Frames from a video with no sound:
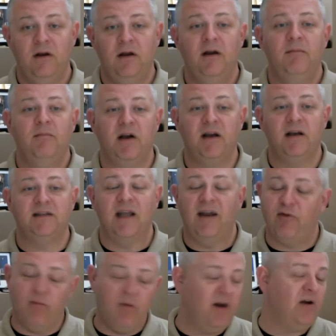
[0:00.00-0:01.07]
because
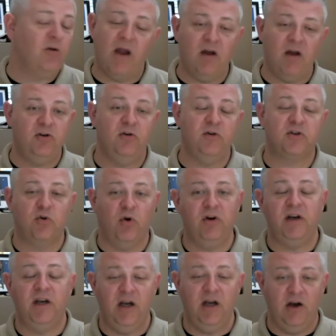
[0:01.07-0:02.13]
everybody around you is going
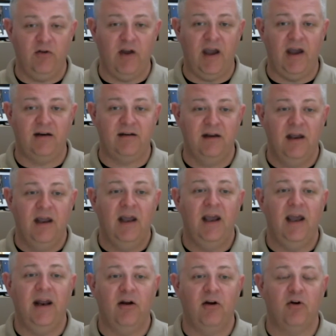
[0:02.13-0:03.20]
to hear that
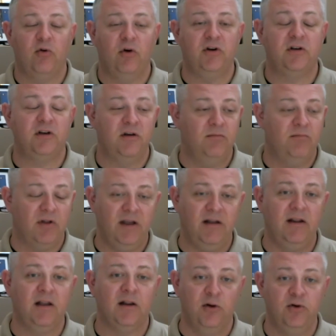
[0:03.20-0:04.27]
and are going to
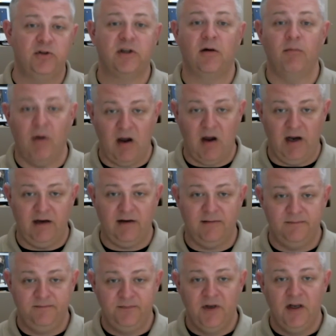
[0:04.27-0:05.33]
completely lose their mind.
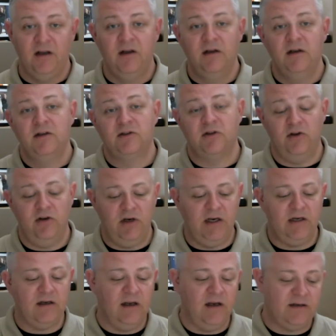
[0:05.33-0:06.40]
So you need
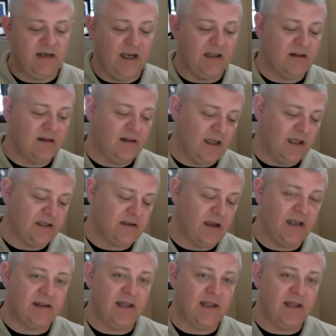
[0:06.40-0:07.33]
to take things like